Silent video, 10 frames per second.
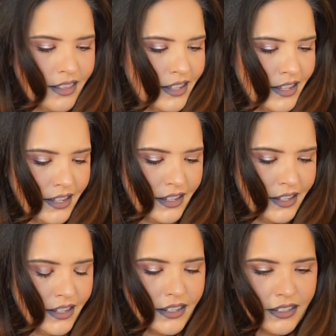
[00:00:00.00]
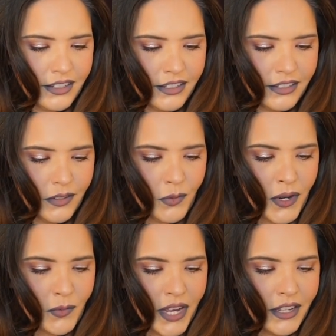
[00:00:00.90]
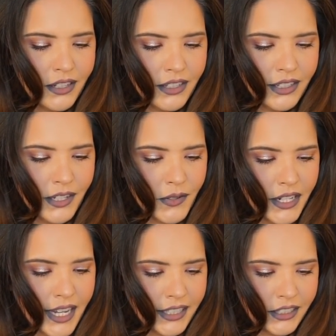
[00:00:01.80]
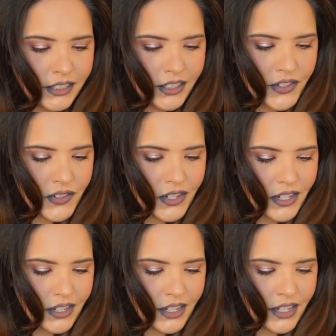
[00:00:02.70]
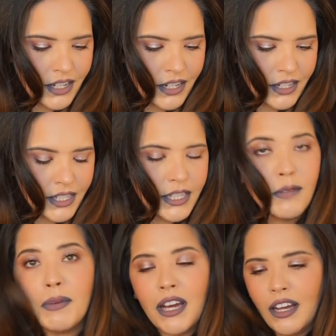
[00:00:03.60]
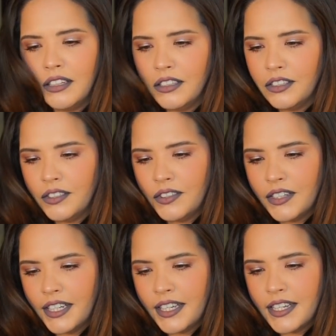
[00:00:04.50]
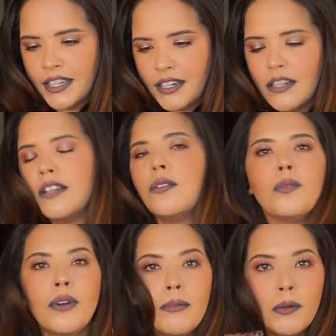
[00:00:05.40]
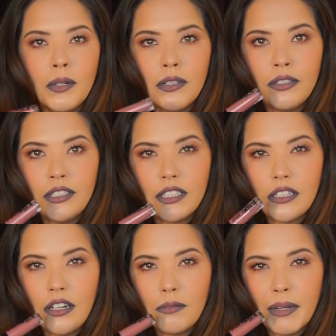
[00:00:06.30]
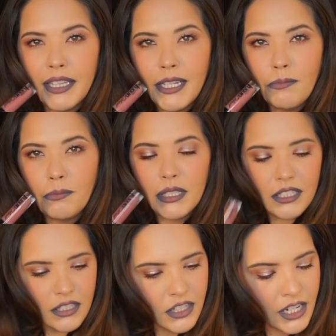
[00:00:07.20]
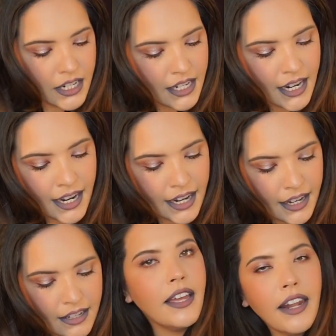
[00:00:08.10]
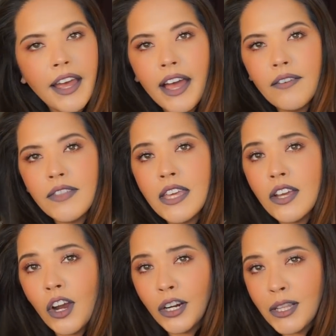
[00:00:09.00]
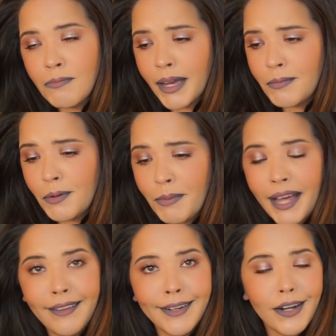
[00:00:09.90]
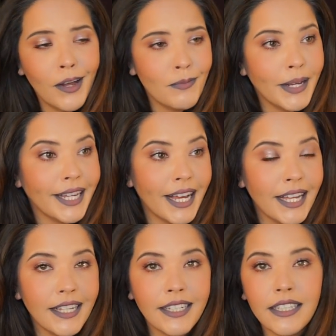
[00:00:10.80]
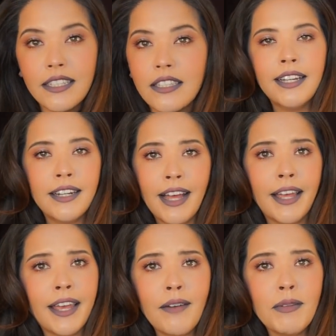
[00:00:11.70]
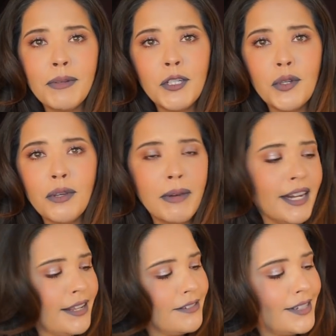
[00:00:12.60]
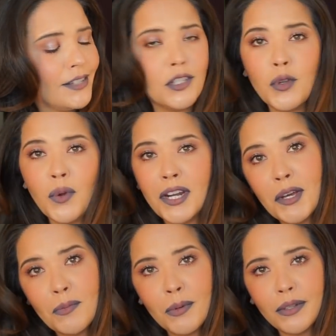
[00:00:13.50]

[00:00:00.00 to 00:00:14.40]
the Wet n Wild, Liquid Catsuit in Sleepy Hollow and Rebel Rose on my lips today and I have the Carli Bybel palette on my eyes and I haven't been chewing my nails down to a nub